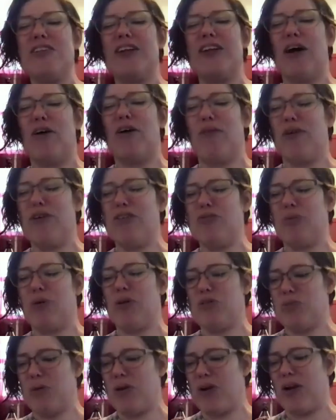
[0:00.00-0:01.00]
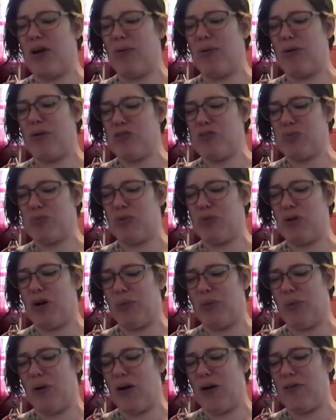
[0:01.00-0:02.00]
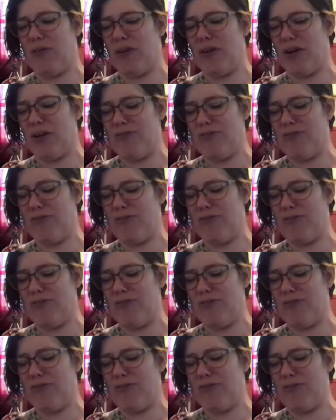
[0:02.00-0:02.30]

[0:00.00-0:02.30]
What's one of your